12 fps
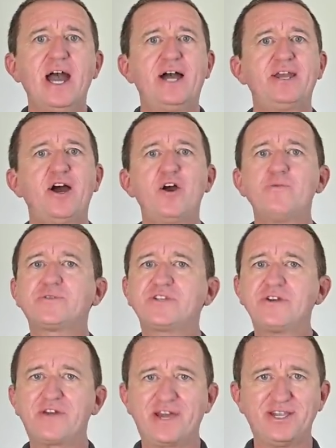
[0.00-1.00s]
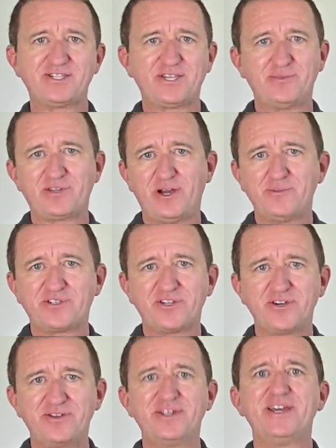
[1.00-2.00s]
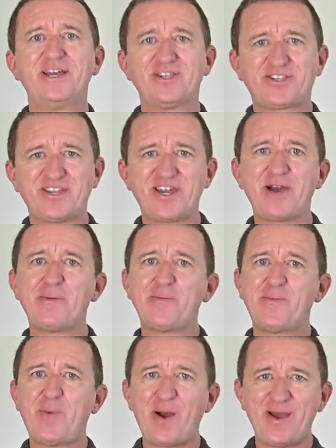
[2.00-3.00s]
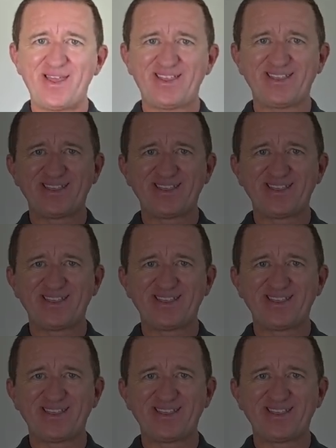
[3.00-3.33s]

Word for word: And I hope to see you again sometime soon. See ya. Bye.